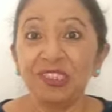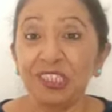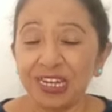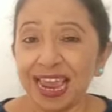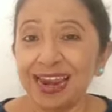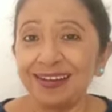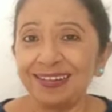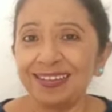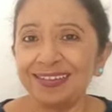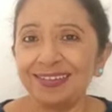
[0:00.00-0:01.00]

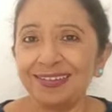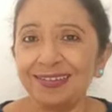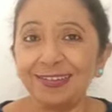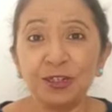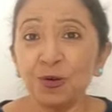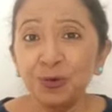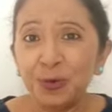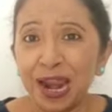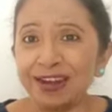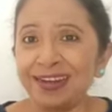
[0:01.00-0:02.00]
Gerunds. Don't
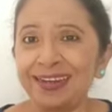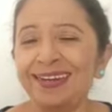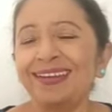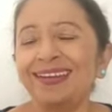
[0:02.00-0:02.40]
worry,